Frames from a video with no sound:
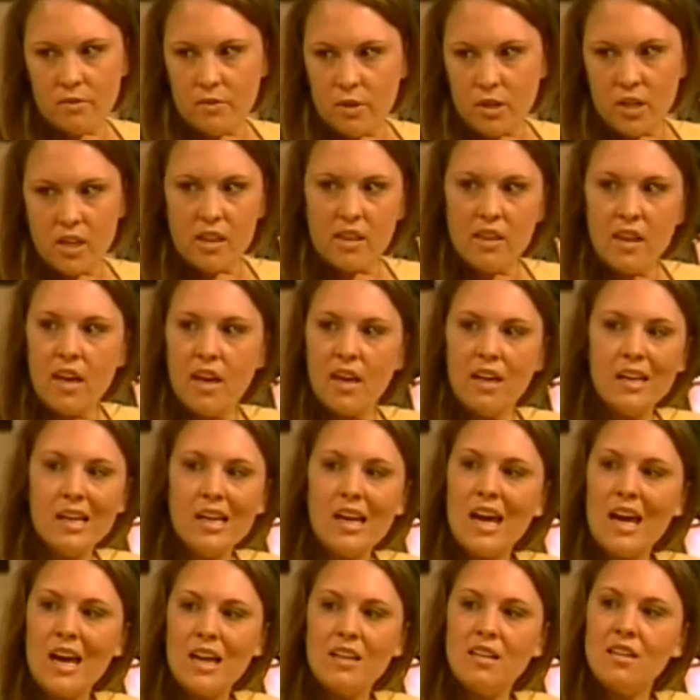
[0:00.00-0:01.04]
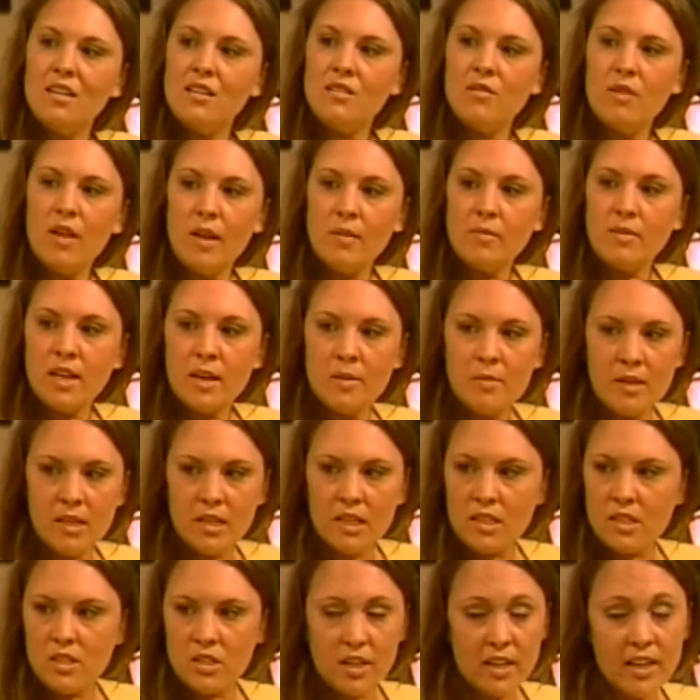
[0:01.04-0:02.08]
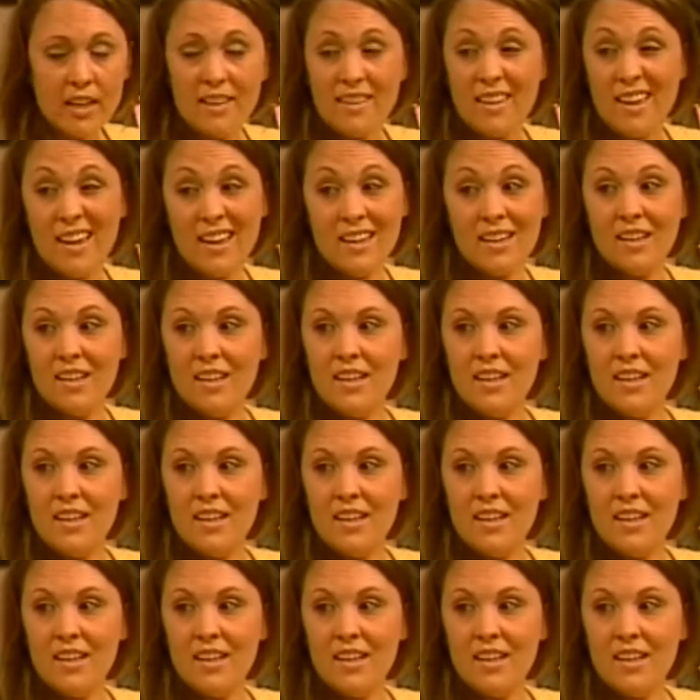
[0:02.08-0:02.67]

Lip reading: for anything, and I hadn't developed diabetes or any of that.